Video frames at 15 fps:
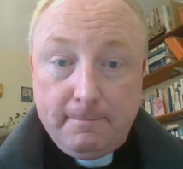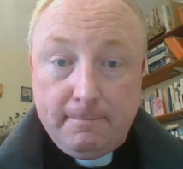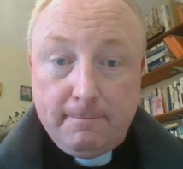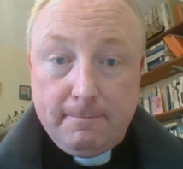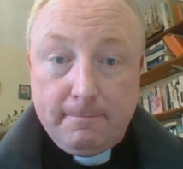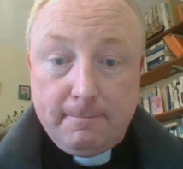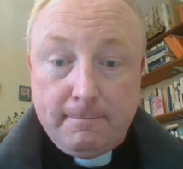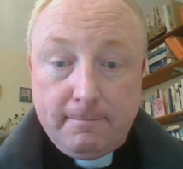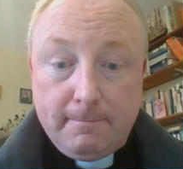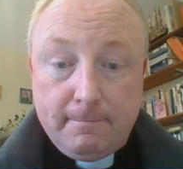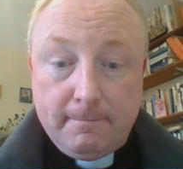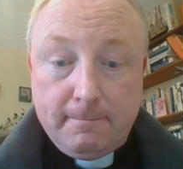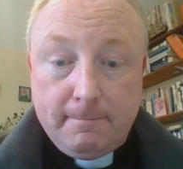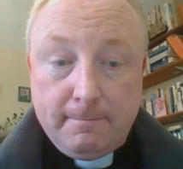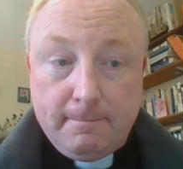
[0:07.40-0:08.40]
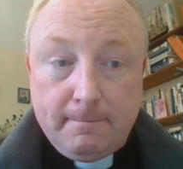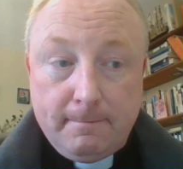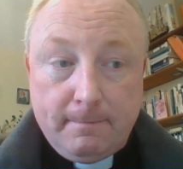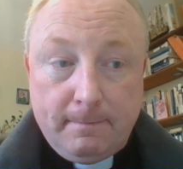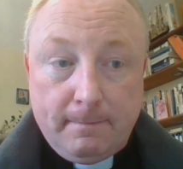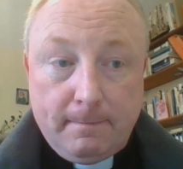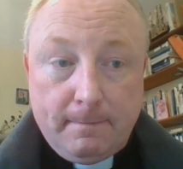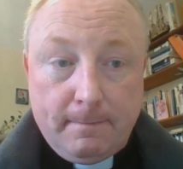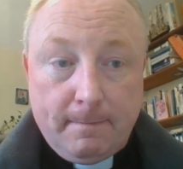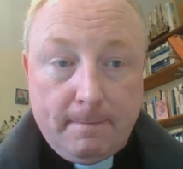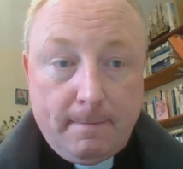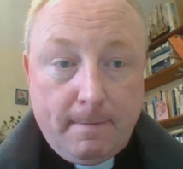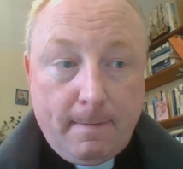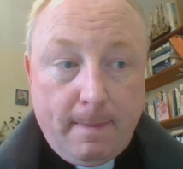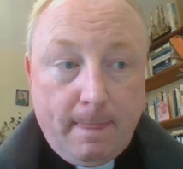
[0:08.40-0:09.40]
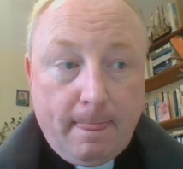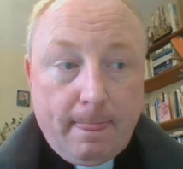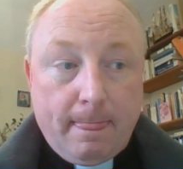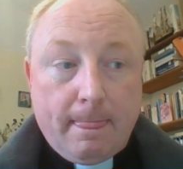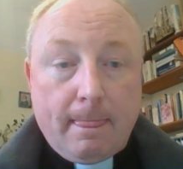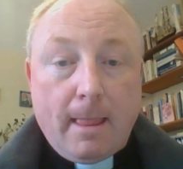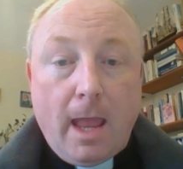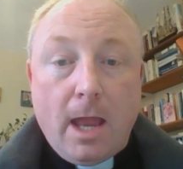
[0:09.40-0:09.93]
Nobody speaks.